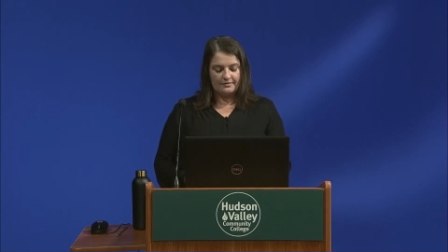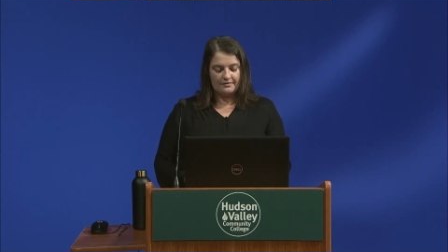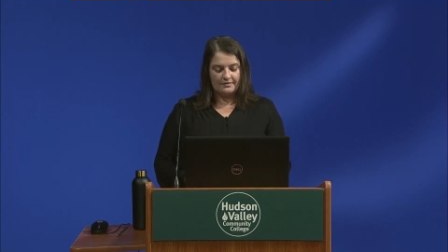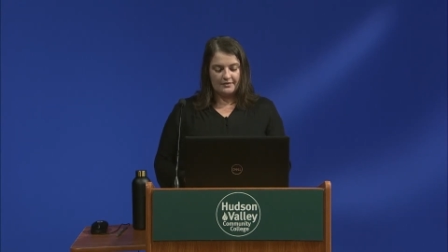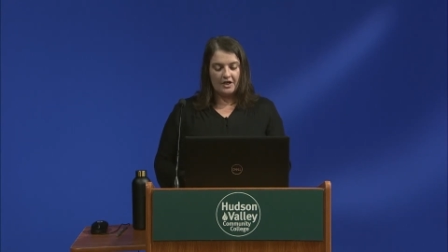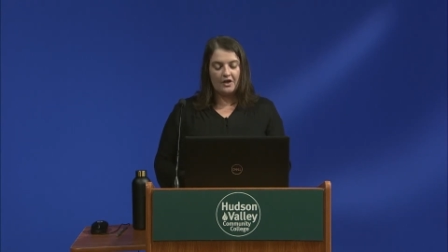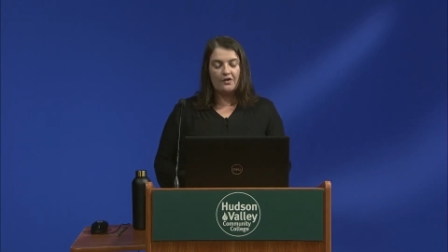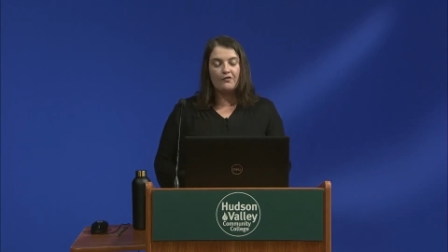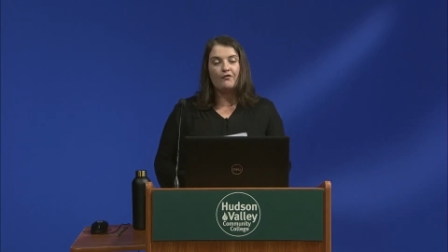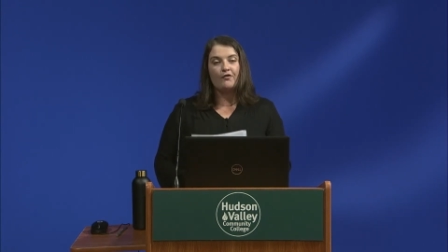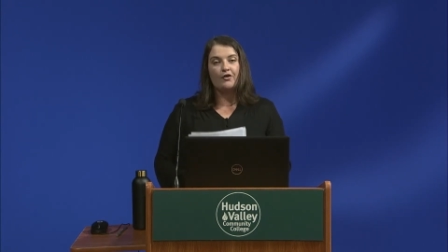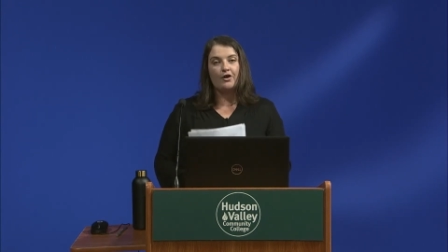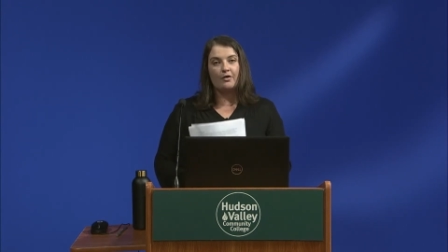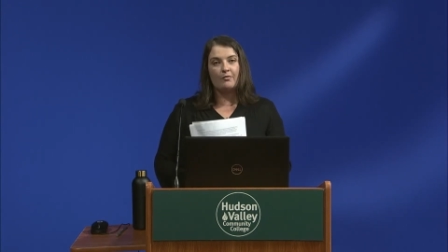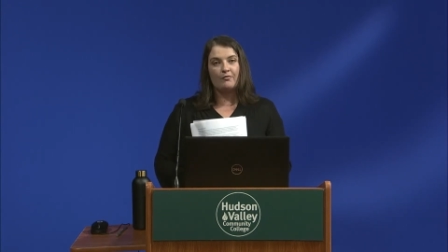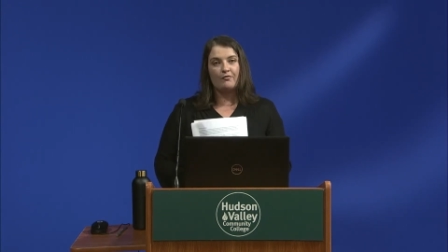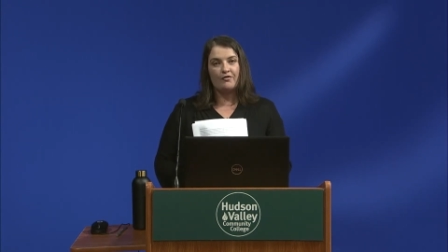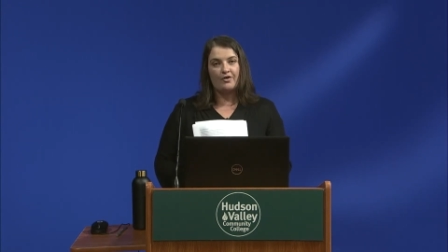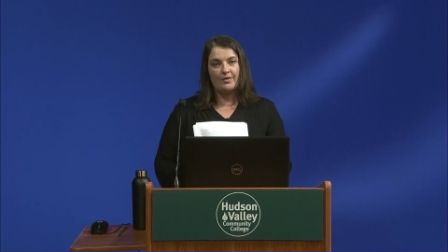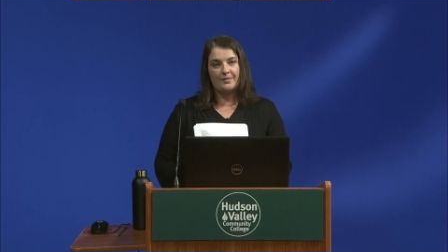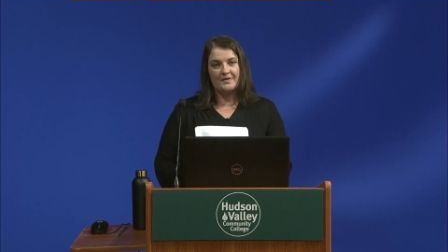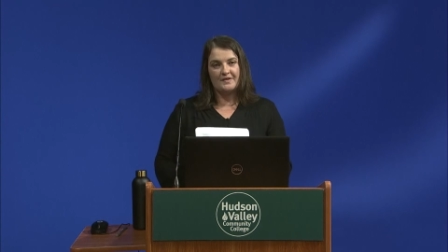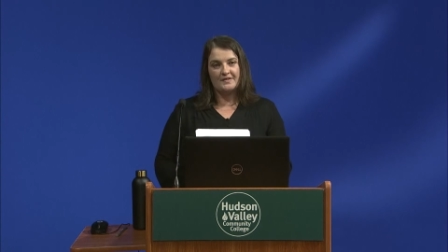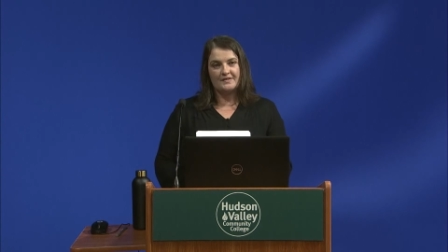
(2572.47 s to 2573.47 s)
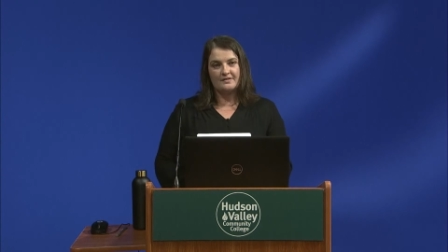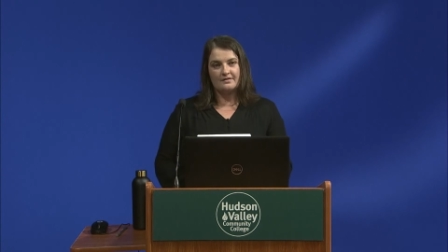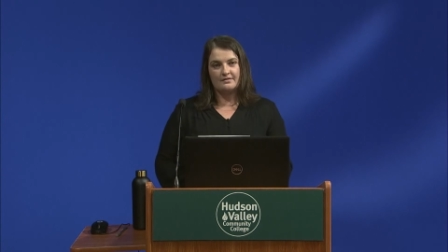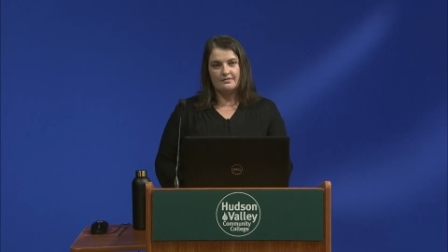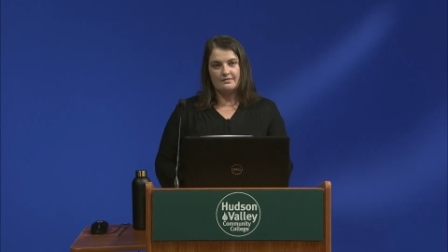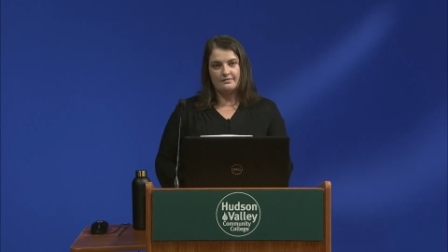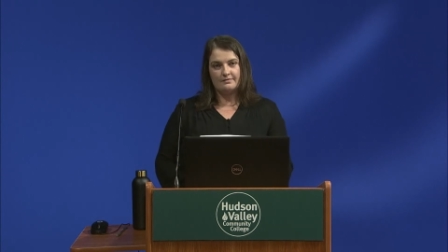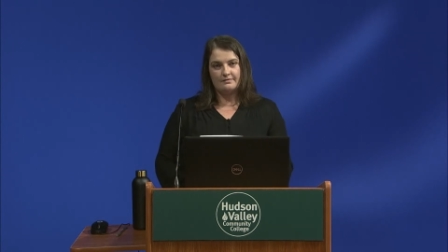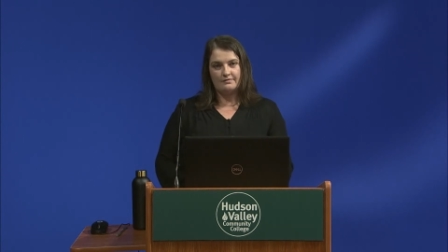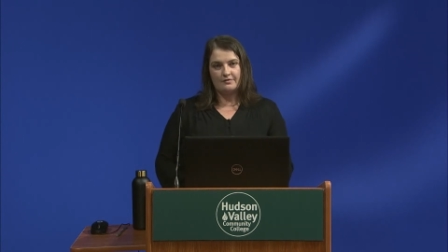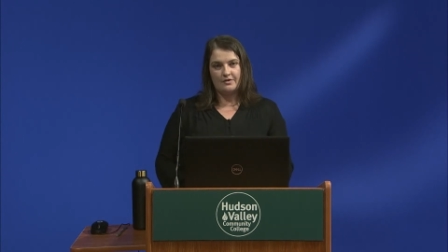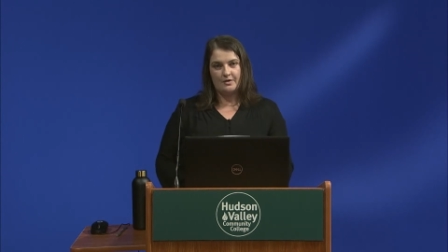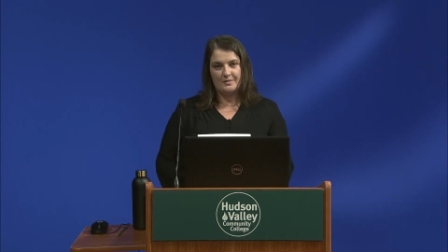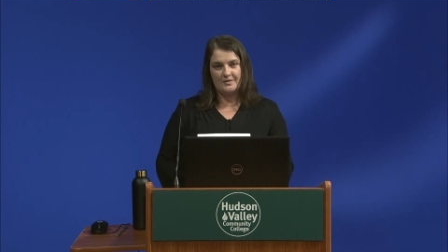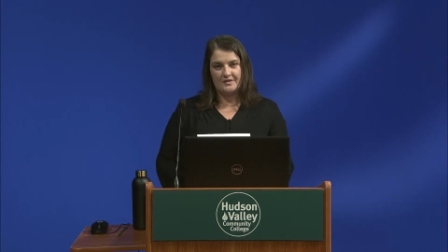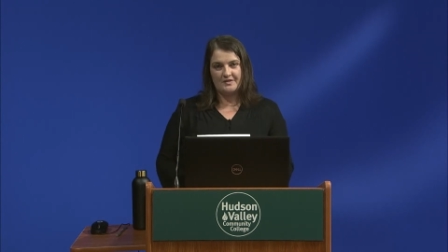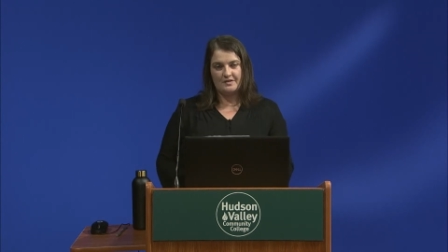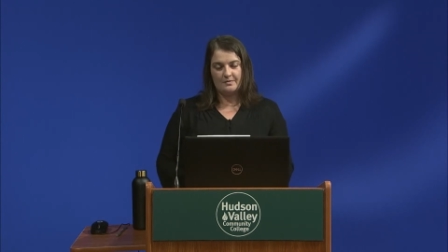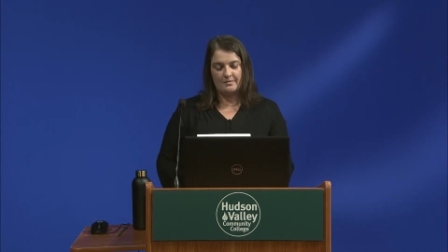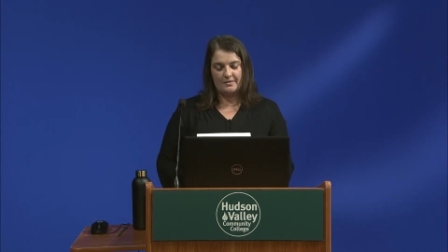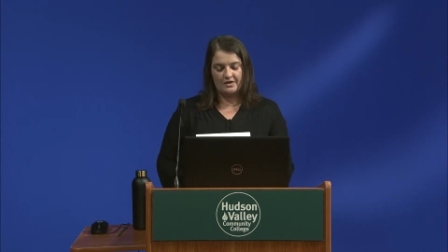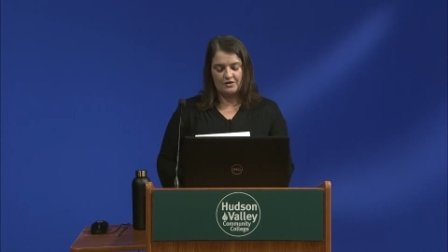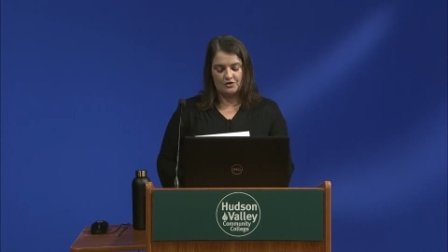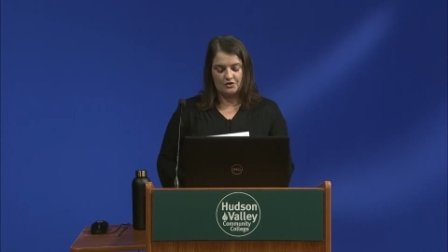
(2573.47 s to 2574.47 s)
confirm from this, from this
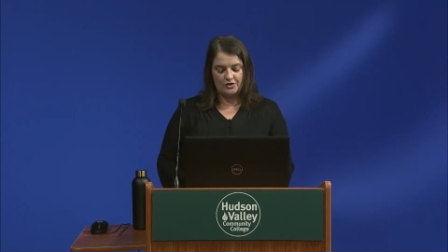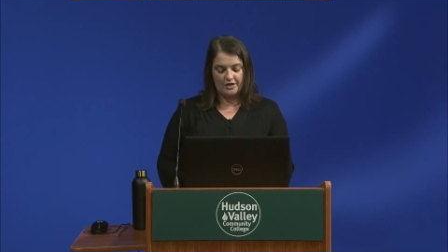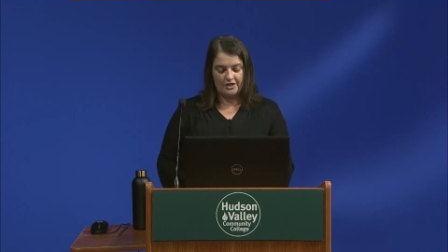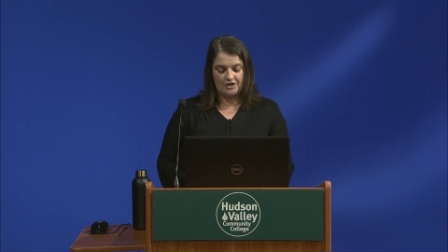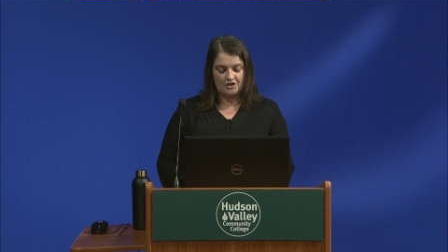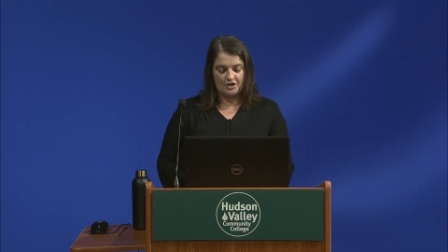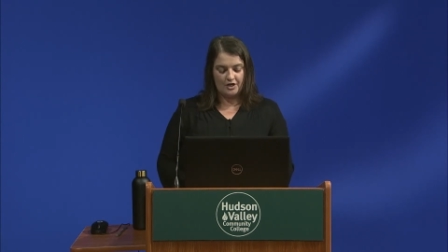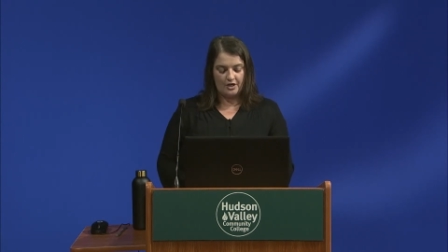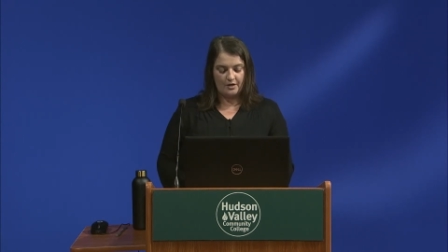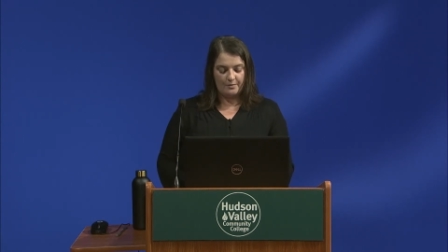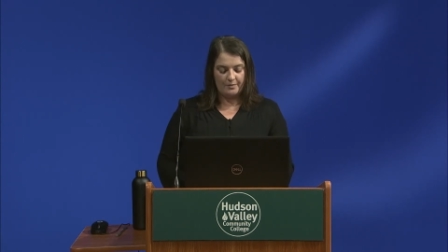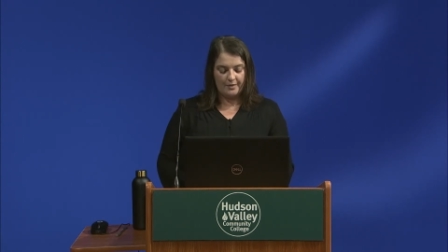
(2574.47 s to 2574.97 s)
administration.